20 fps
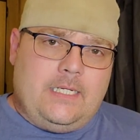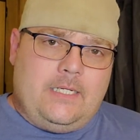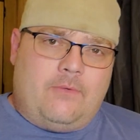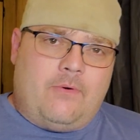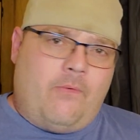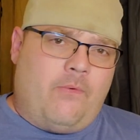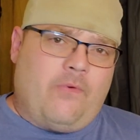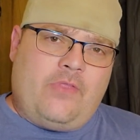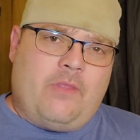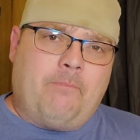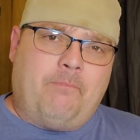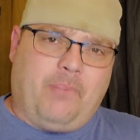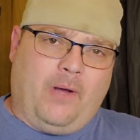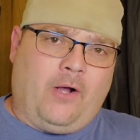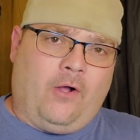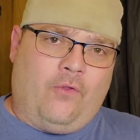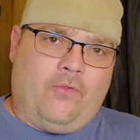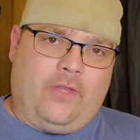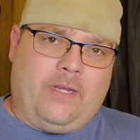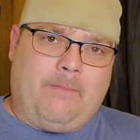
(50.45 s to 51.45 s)
What with the
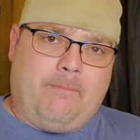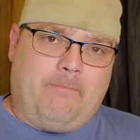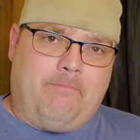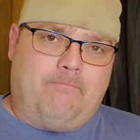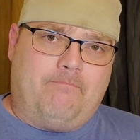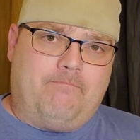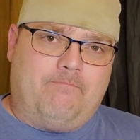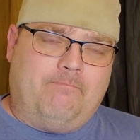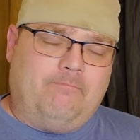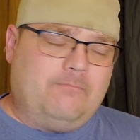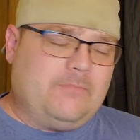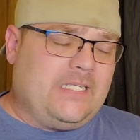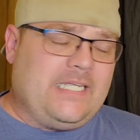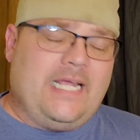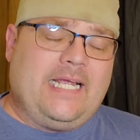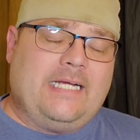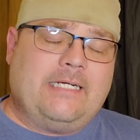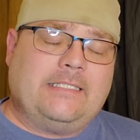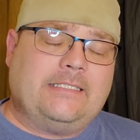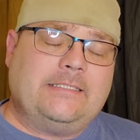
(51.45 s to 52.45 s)
balding...
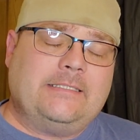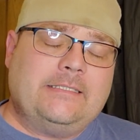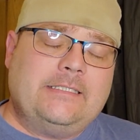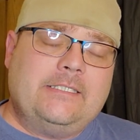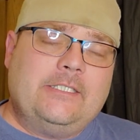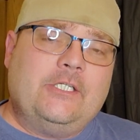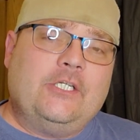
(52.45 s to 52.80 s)
Yeah.